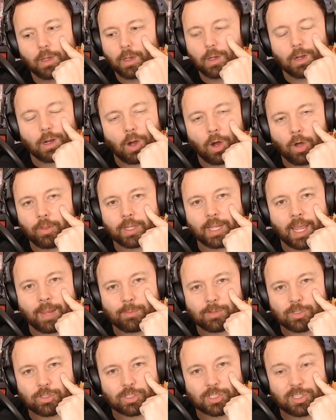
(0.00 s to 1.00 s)
Oh, the
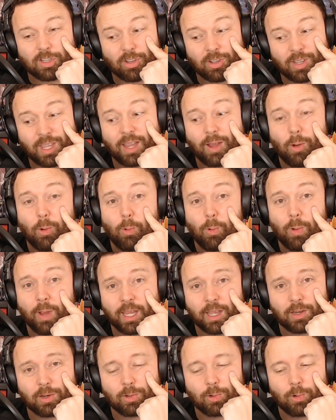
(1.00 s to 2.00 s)
game is just looking
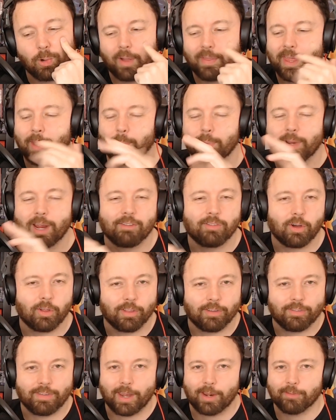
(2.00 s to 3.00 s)
wicked cool. Then we have all
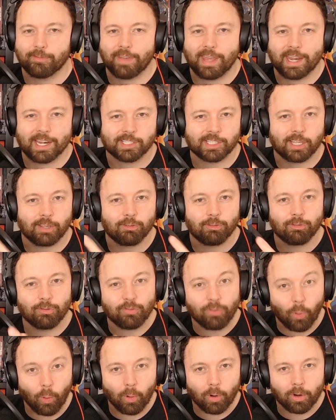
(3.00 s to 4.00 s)
the Final Fantasy
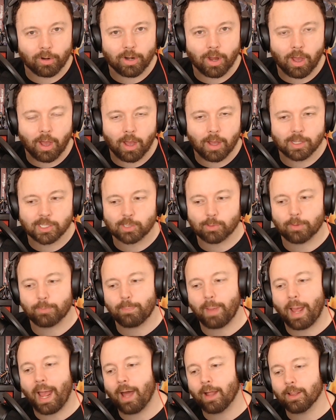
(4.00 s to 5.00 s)
IV nods with
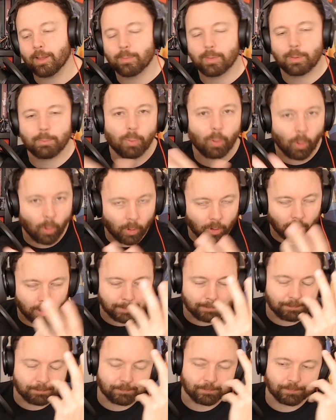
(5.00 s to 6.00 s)
Palom and
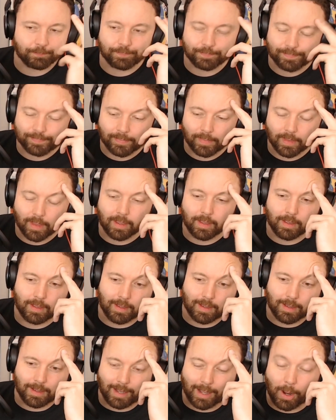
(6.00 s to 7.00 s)
Porum.
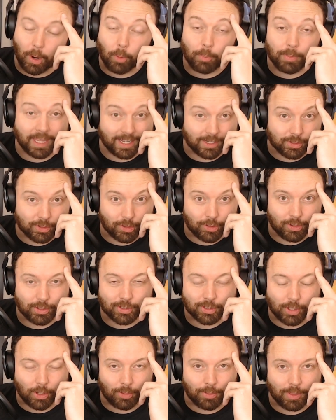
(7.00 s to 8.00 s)
I hope they can turn to
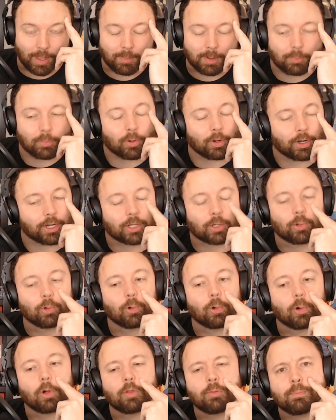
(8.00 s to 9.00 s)
stone. That'd be pretty
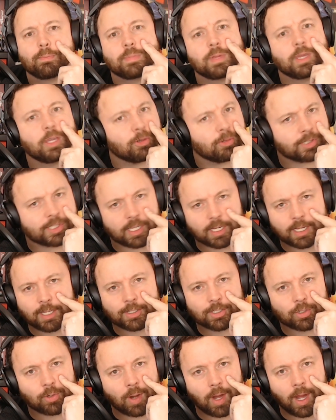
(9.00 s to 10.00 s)
cool. Music
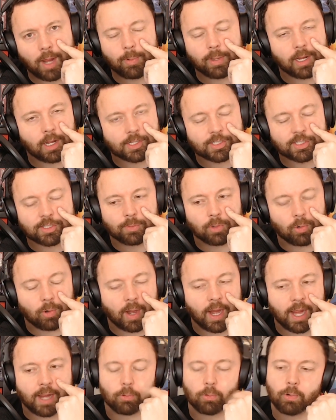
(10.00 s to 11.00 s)
is great. We got some
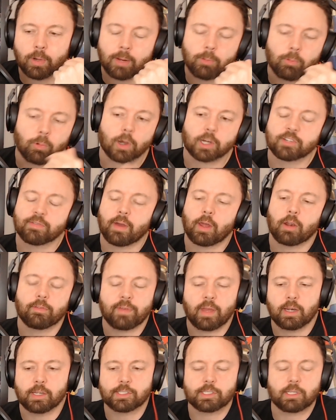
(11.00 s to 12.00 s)
great reworked Final
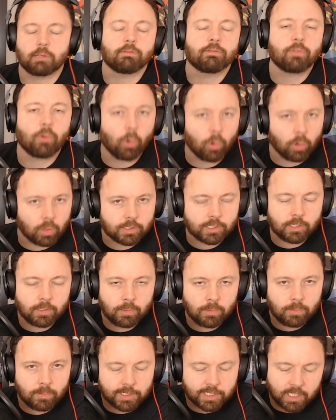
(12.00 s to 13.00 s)
Fantasy IV
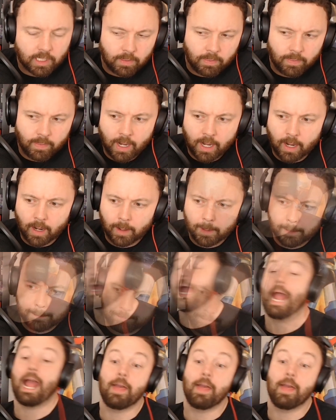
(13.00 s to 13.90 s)
tunes in there.